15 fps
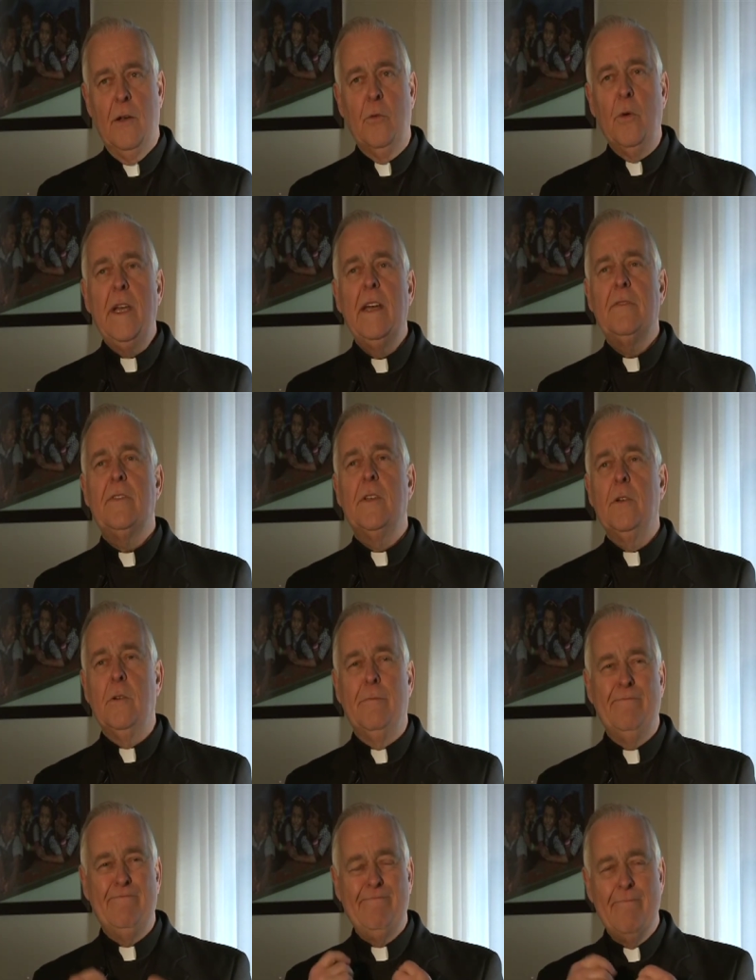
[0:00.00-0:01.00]
we have
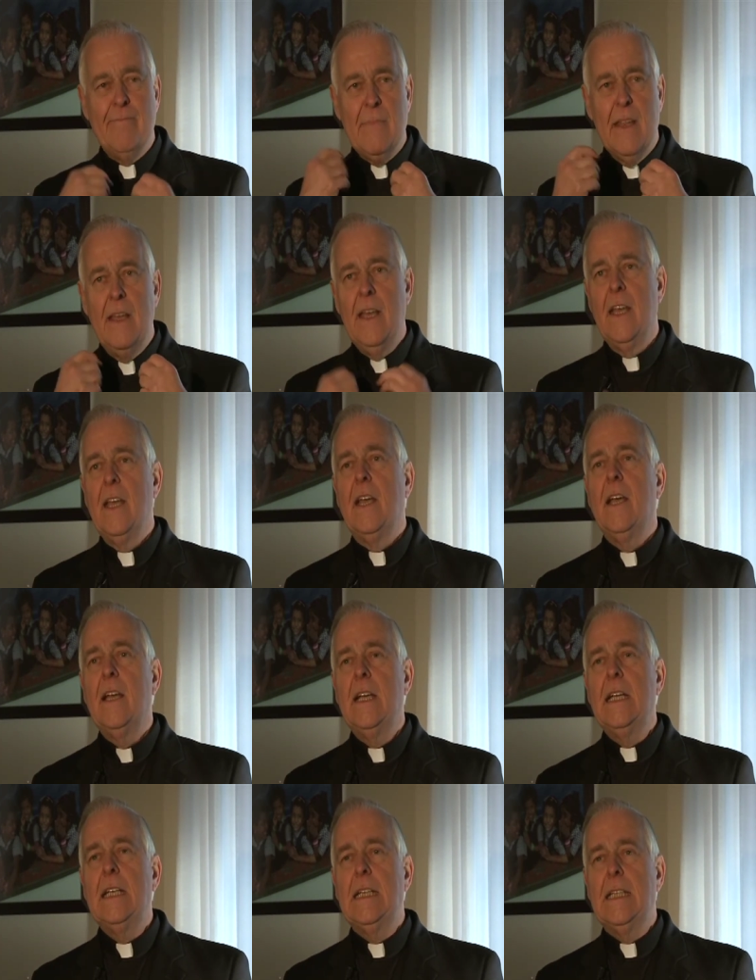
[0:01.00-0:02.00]
to
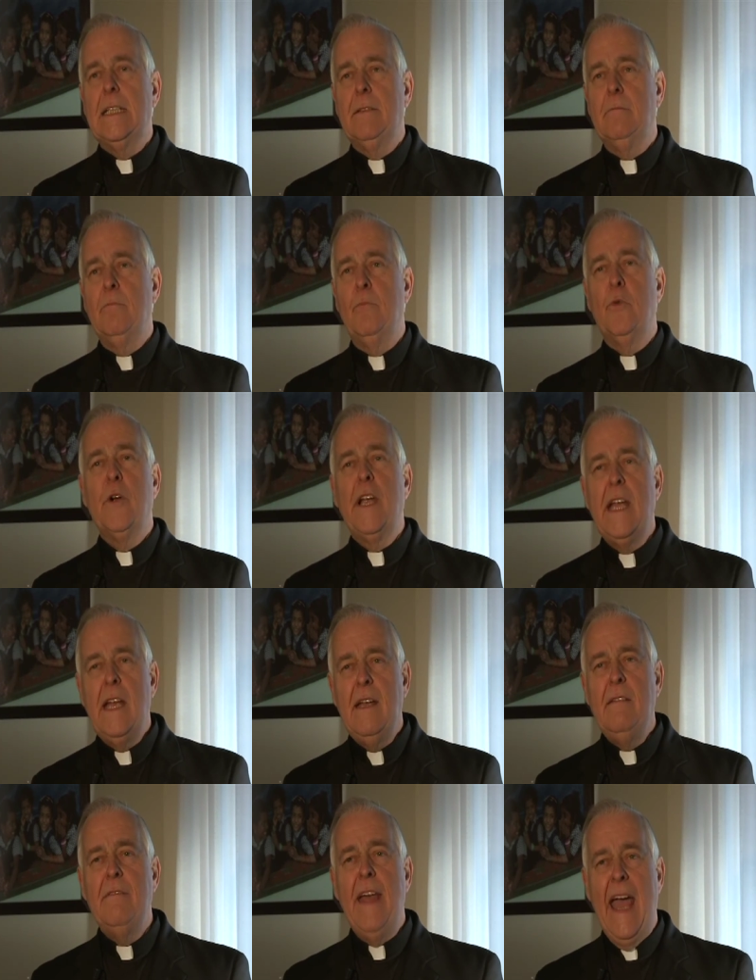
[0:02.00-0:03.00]
uh,
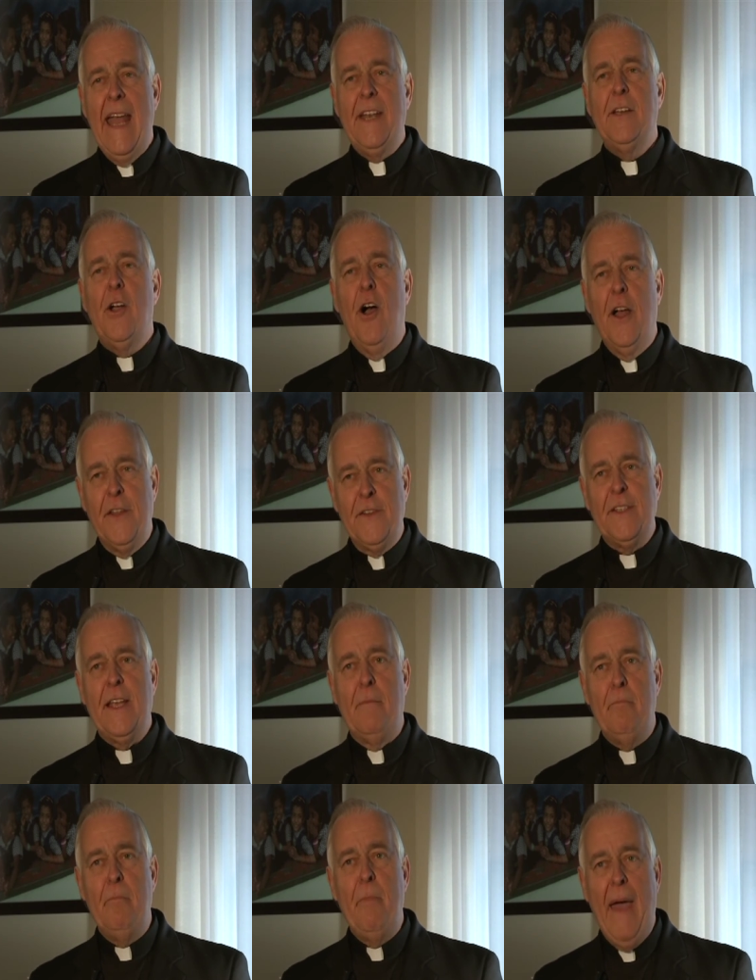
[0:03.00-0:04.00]
bring that
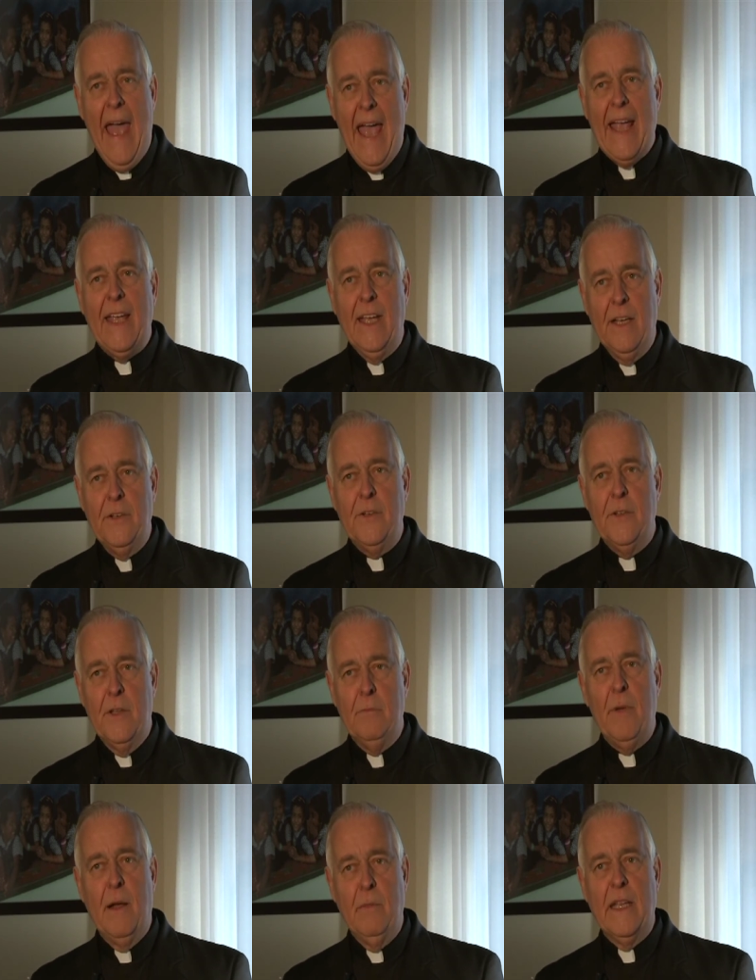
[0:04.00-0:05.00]
concept back into
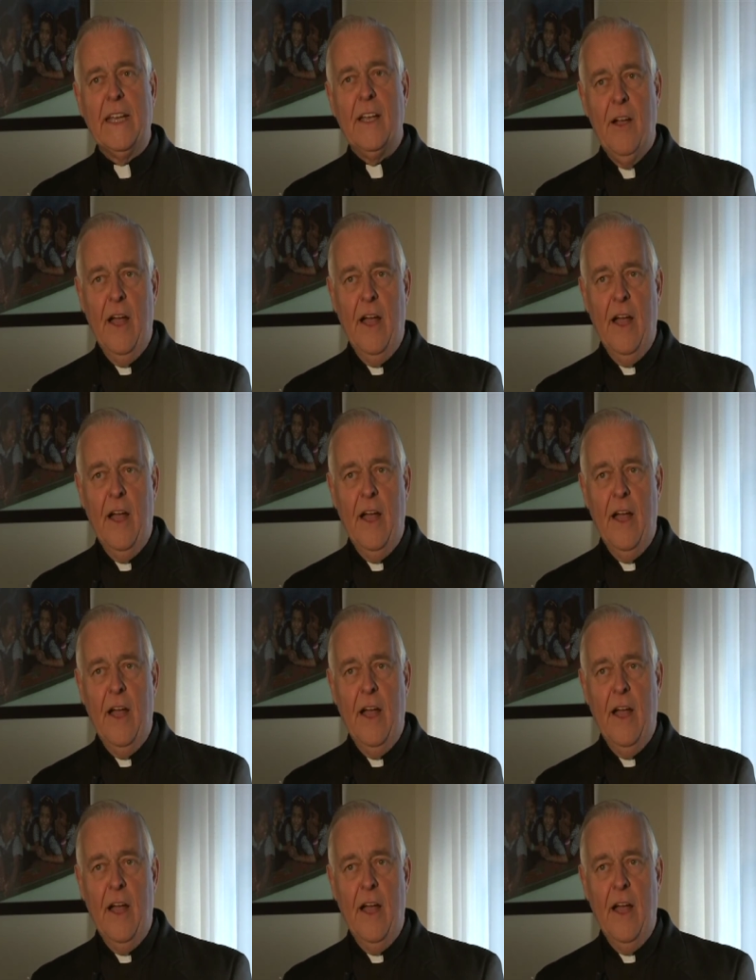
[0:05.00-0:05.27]
the public